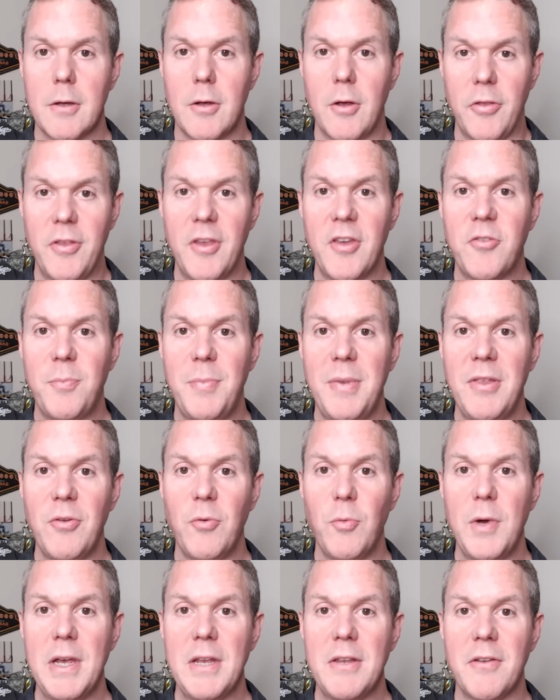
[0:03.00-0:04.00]
Could this be the
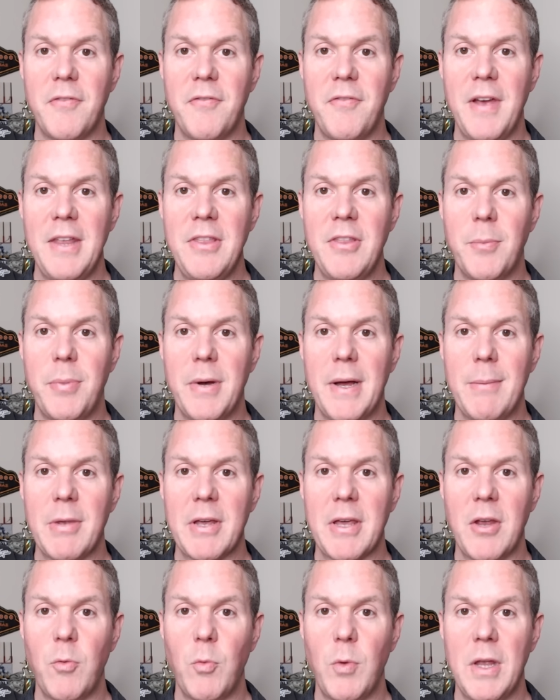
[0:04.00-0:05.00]
week to fade the
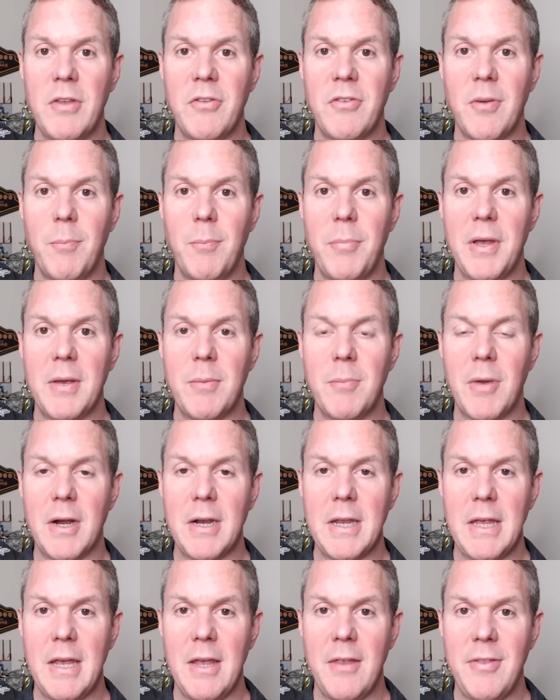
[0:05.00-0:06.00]
public and win some big
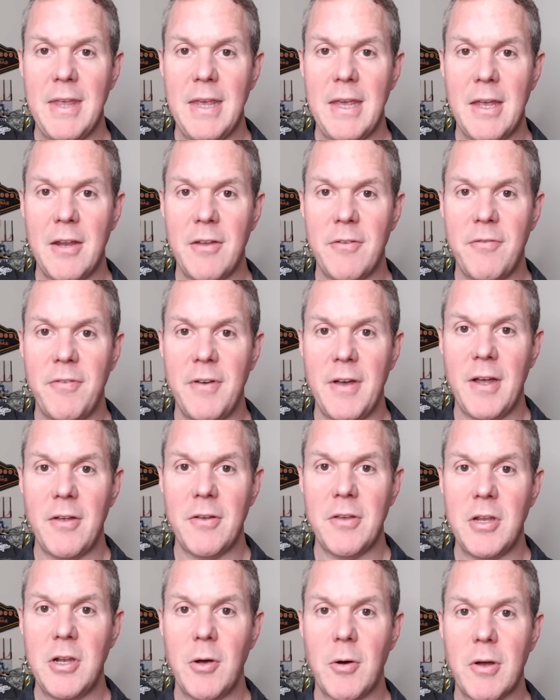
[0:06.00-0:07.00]
money in the
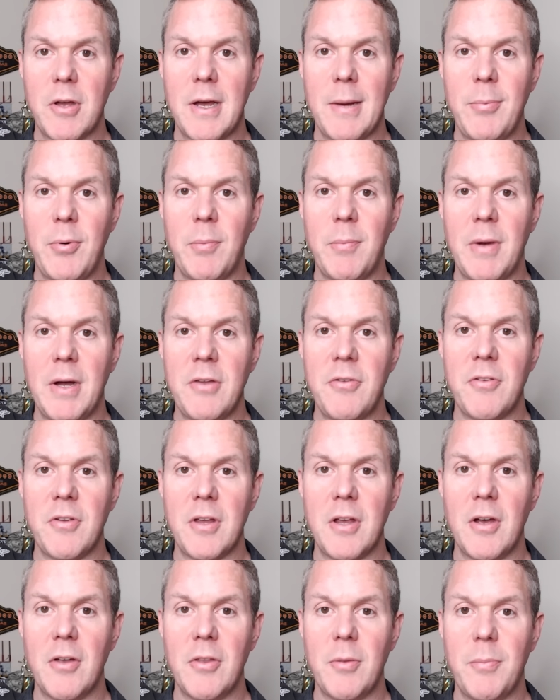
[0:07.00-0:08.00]
NFL? You know, a couple months
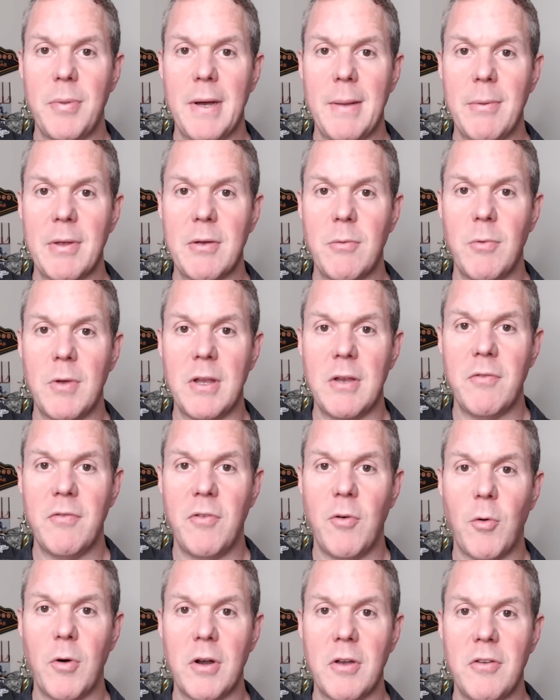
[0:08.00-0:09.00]
ago the public went
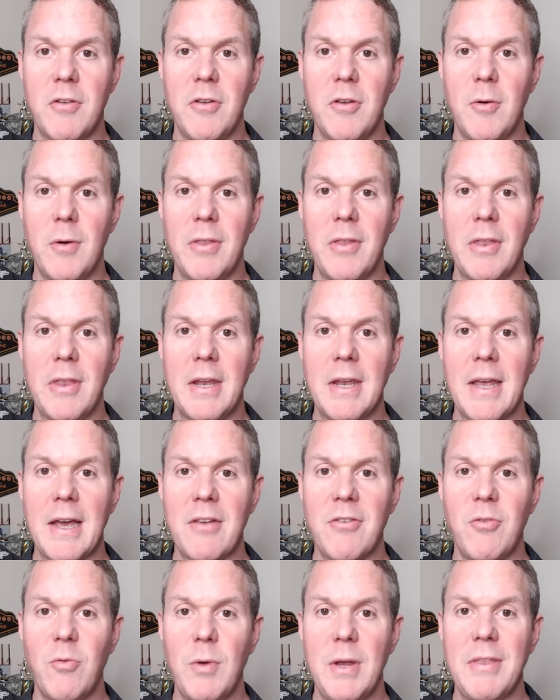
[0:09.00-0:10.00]
four and two, and then the
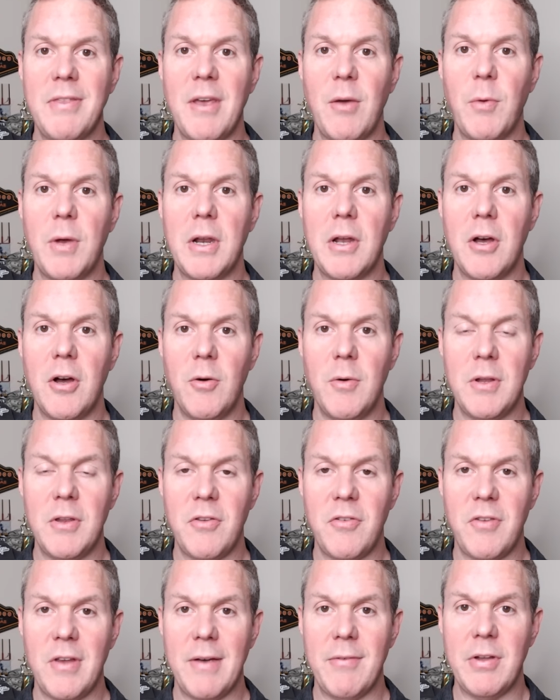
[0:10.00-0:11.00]
next week they went zero oh
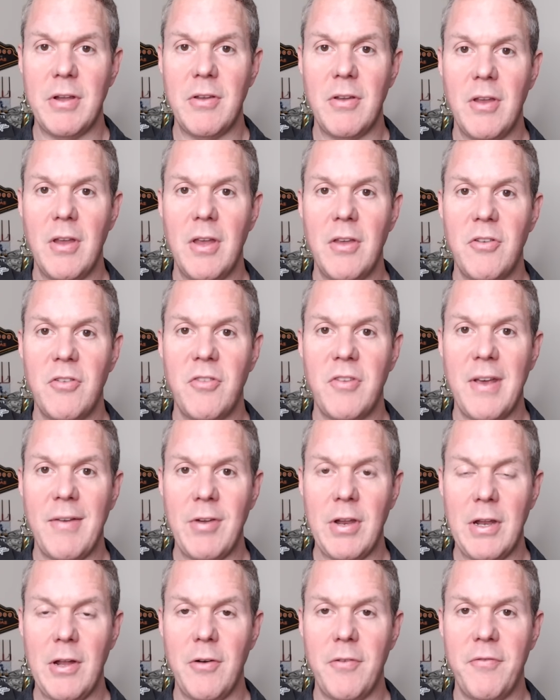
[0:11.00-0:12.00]
and seven,
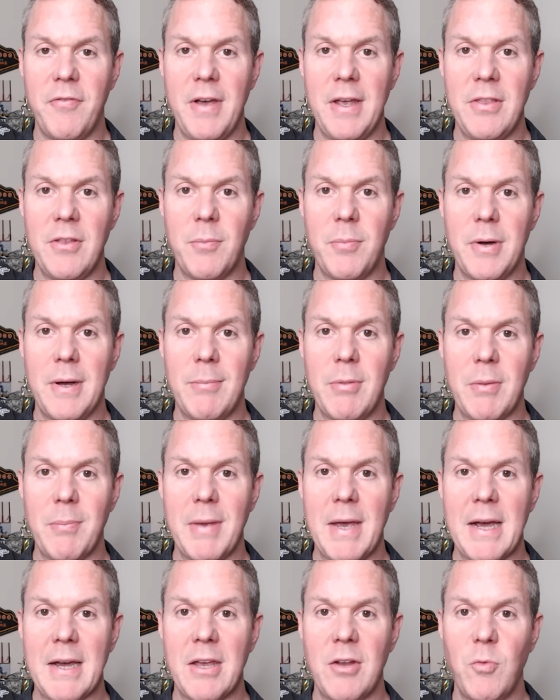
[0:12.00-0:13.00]
seven and zero oh fading the
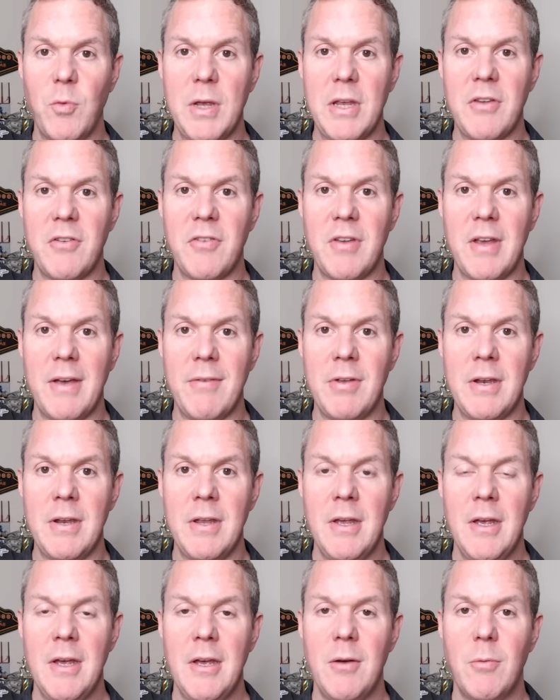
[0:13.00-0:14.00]
public back in week seven.
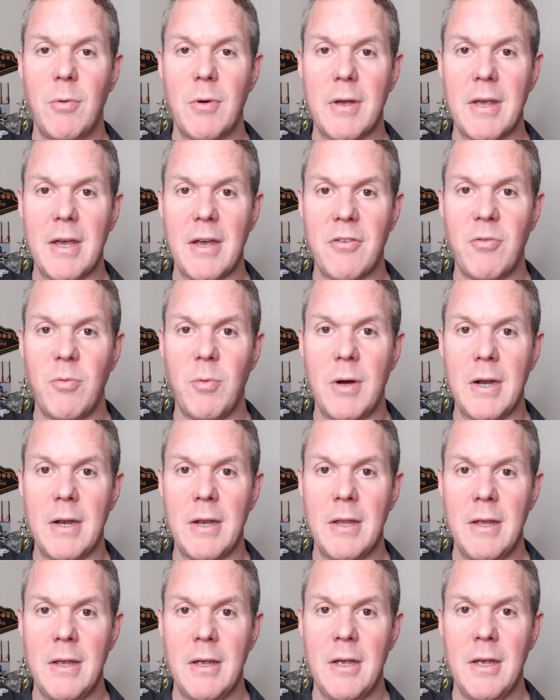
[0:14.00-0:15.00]
Well, guess what?